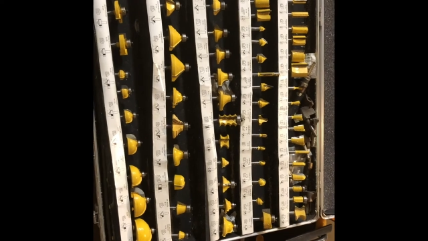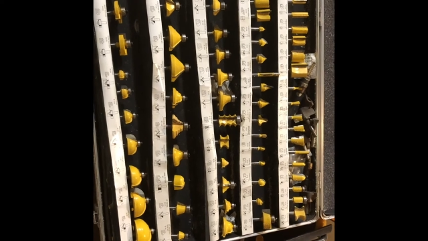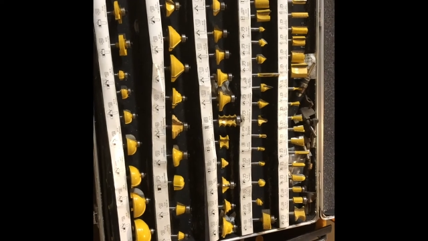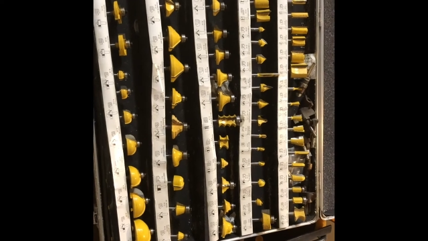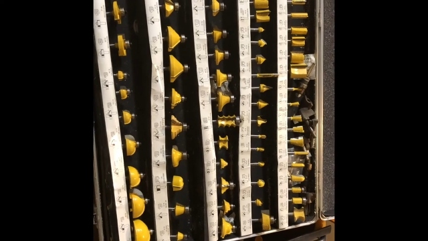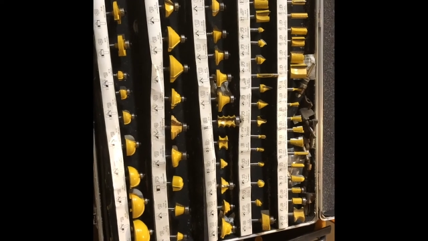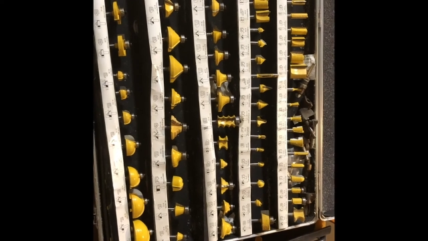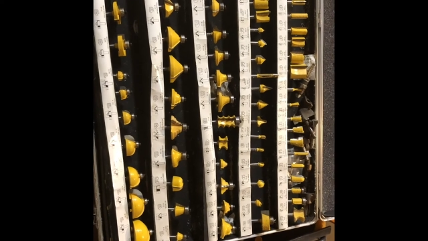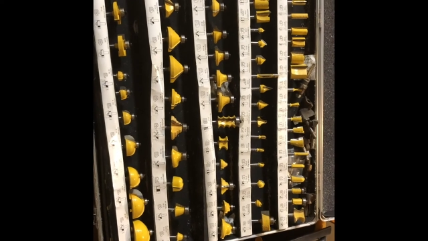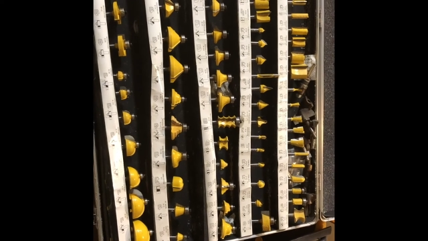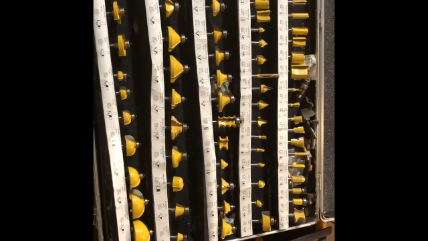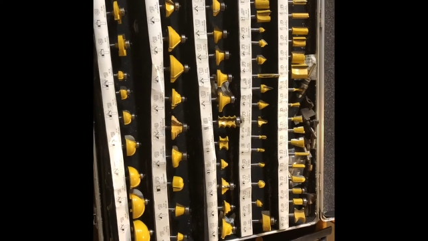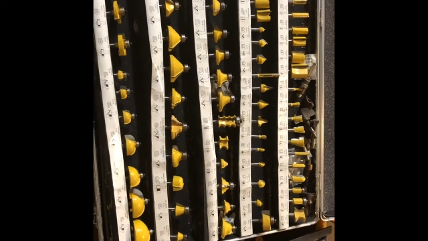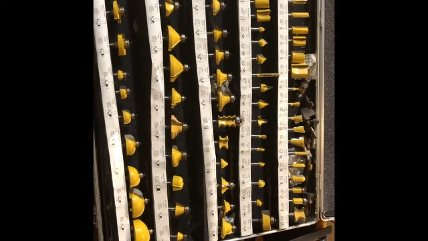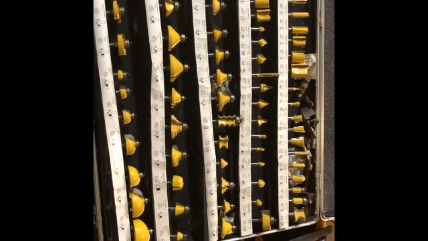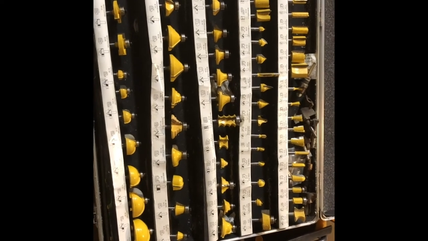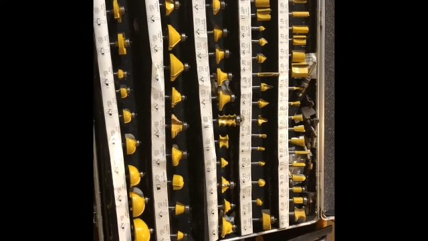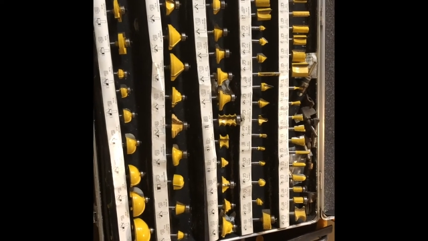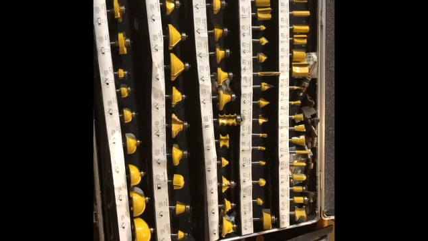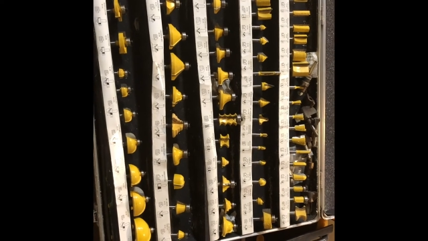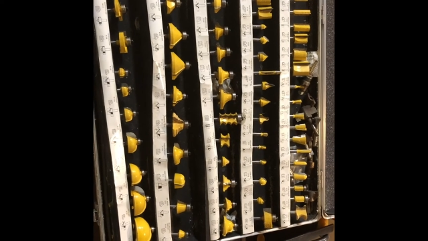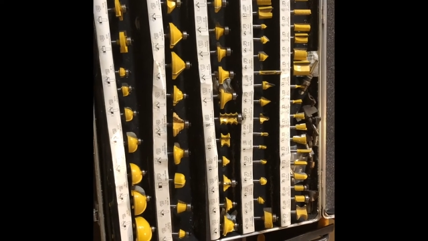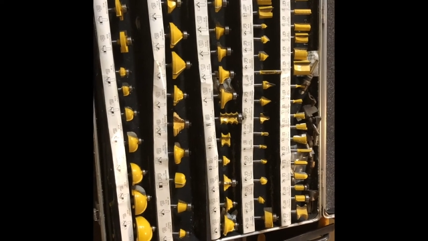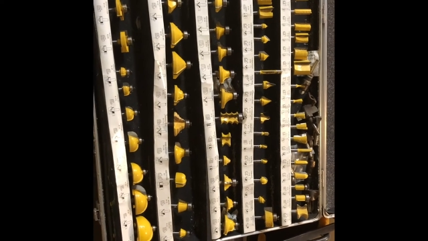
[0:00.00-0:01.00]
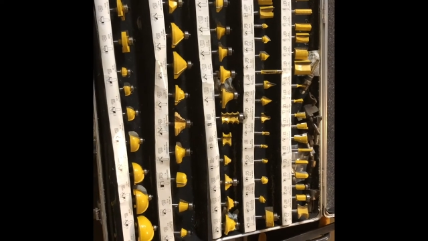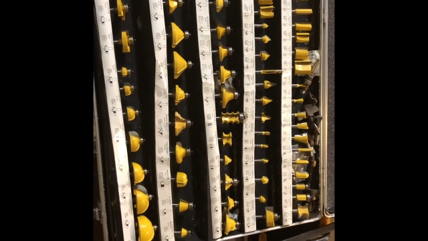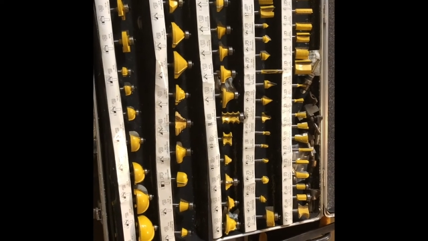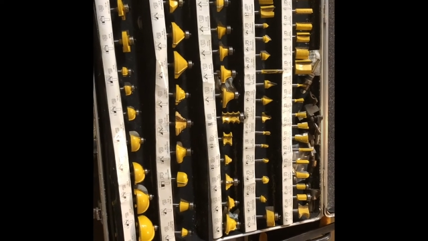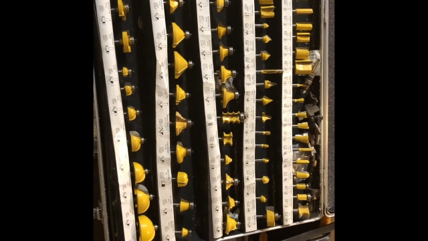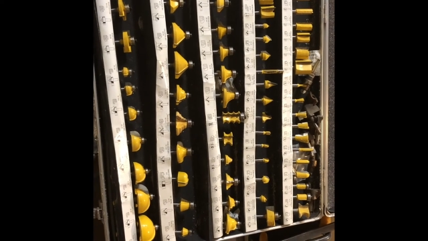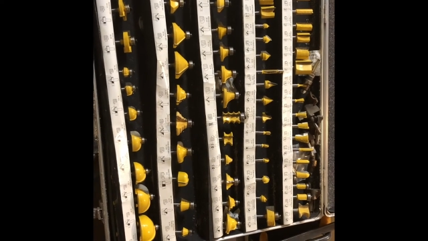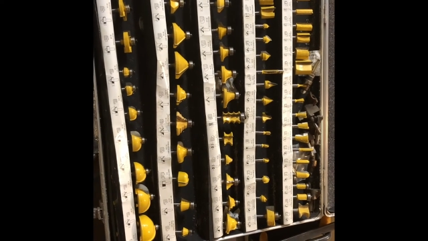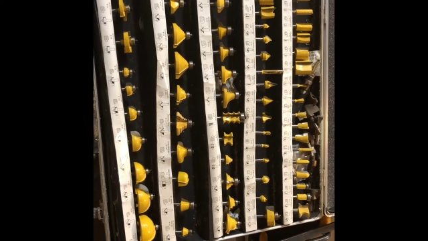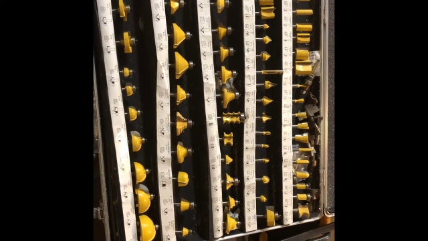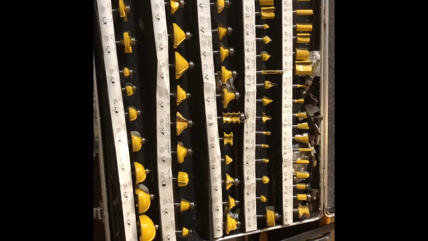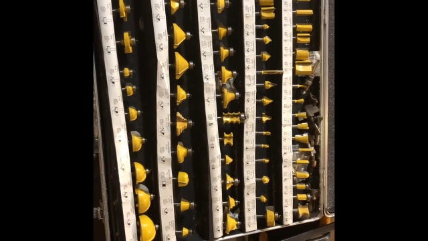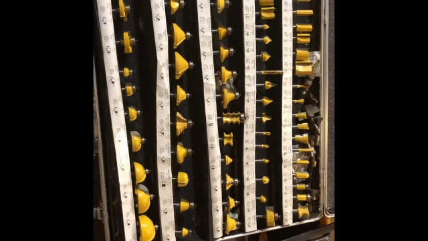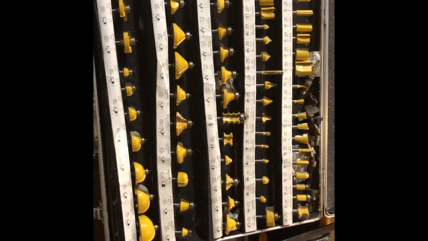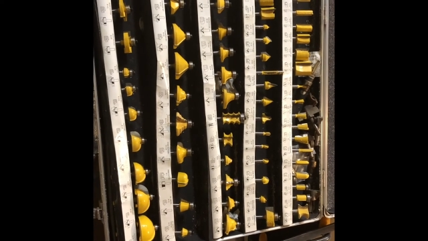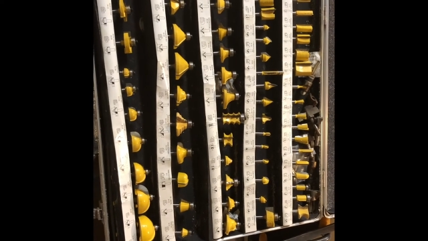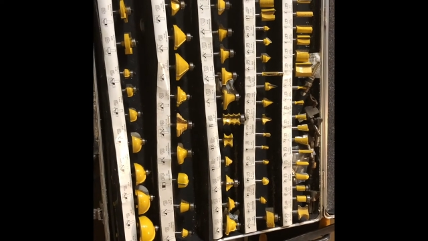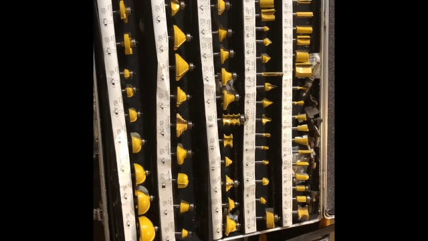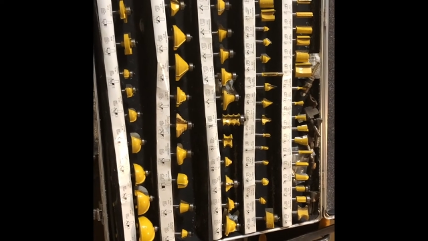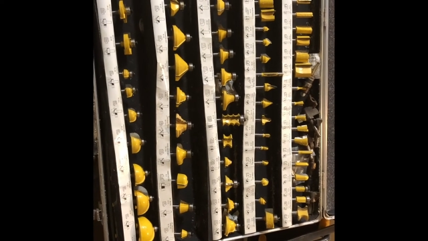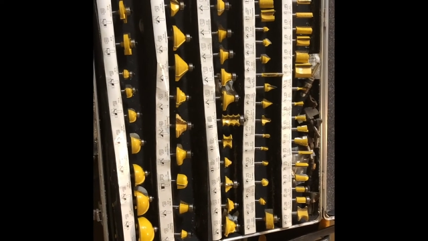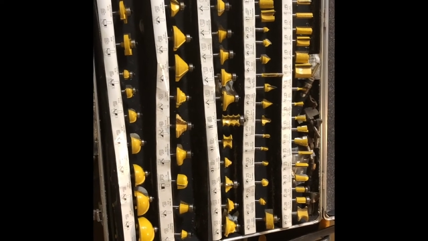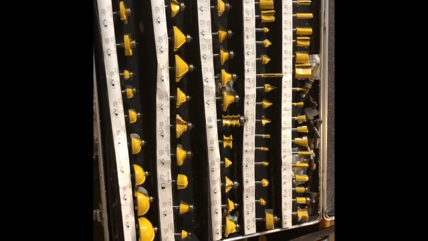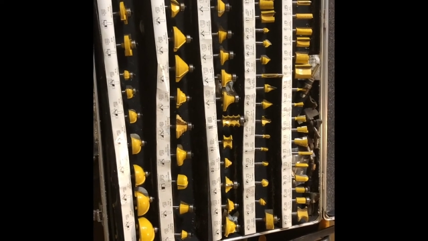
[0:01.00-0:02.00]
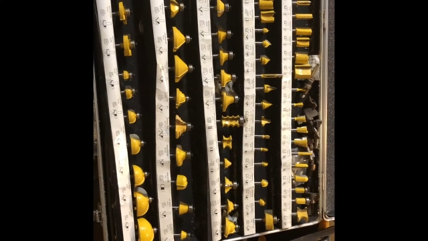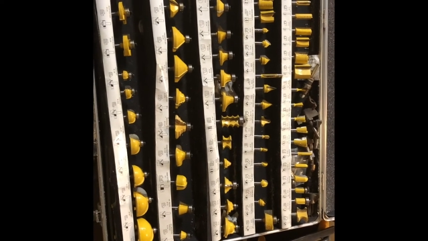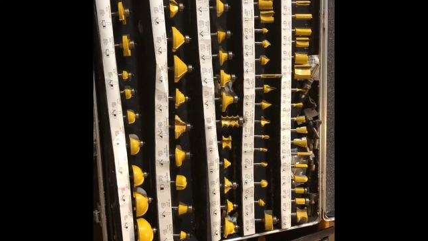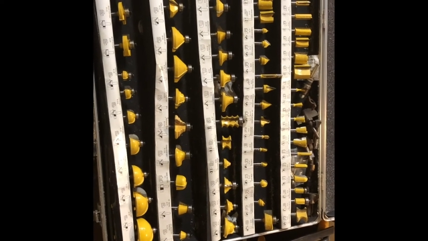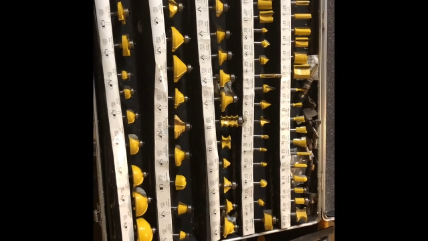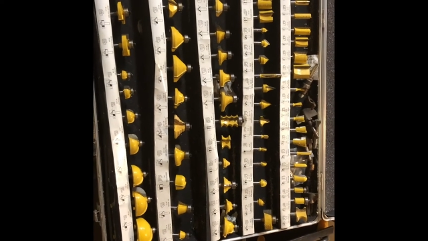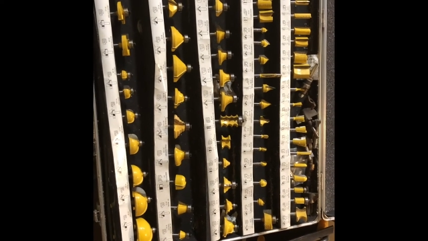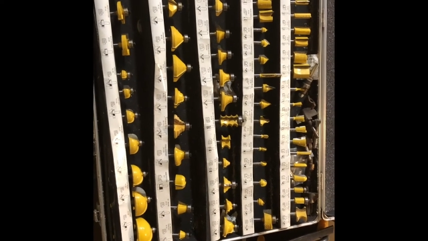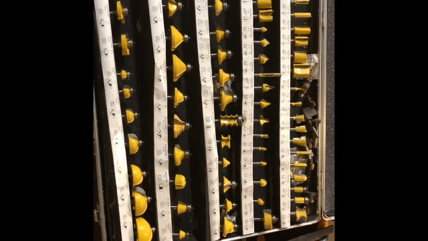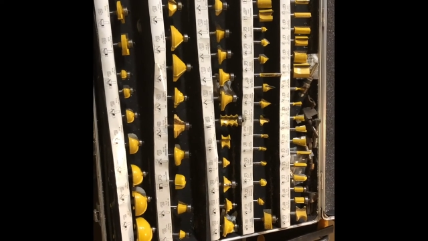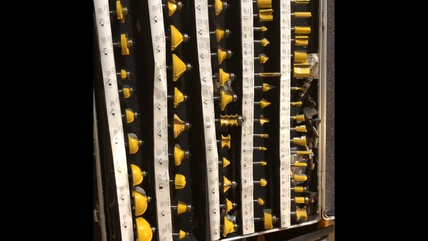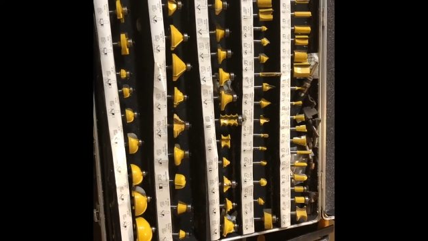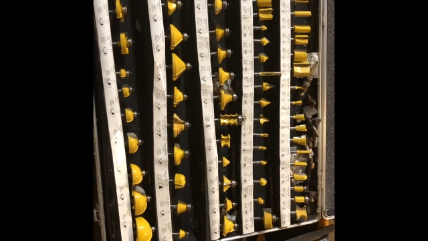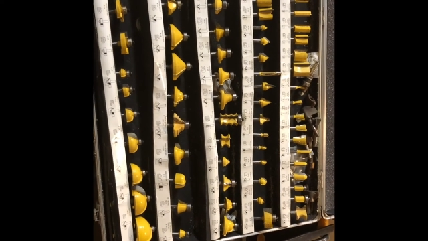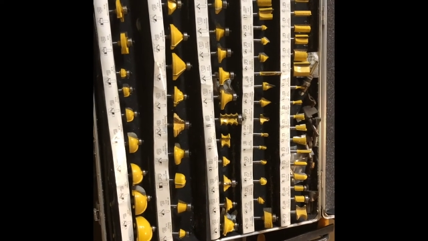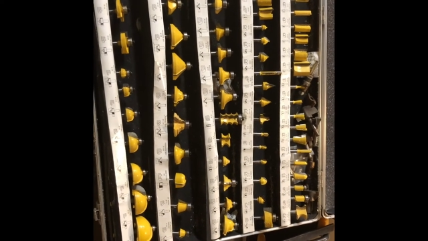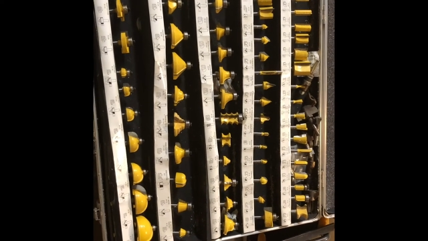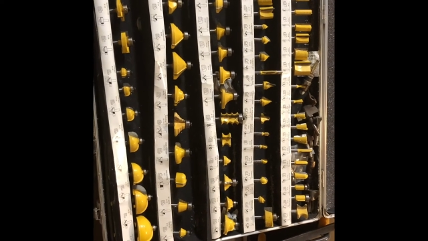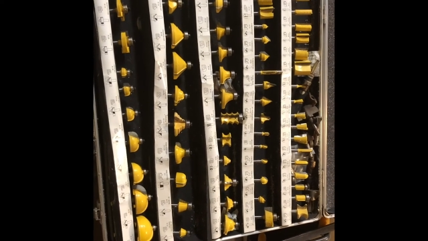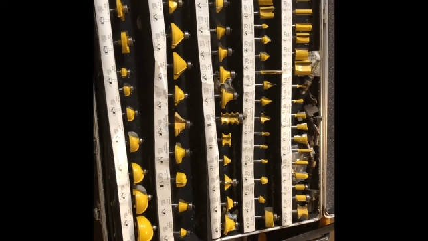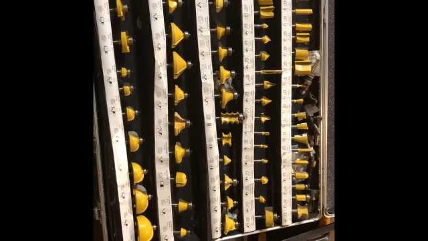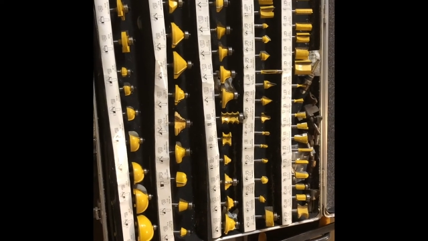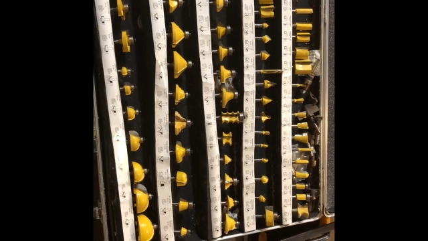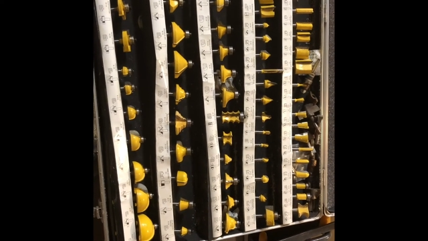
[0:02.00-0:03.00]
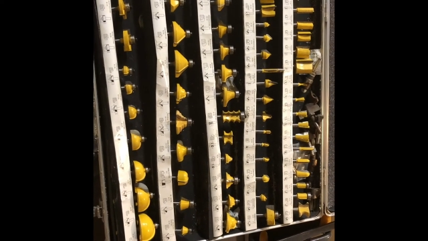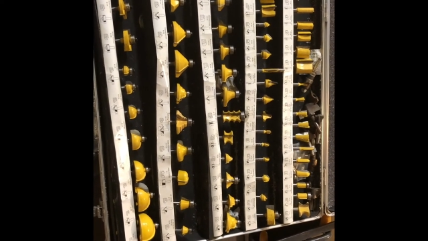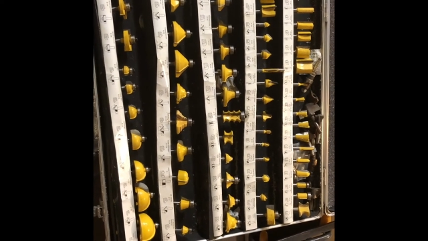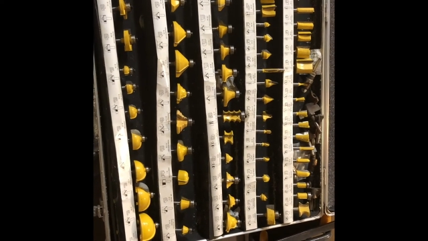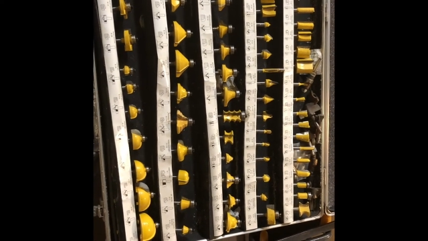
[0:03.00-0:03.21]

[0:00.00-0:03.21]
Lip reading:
Nobody's mouth can be seen.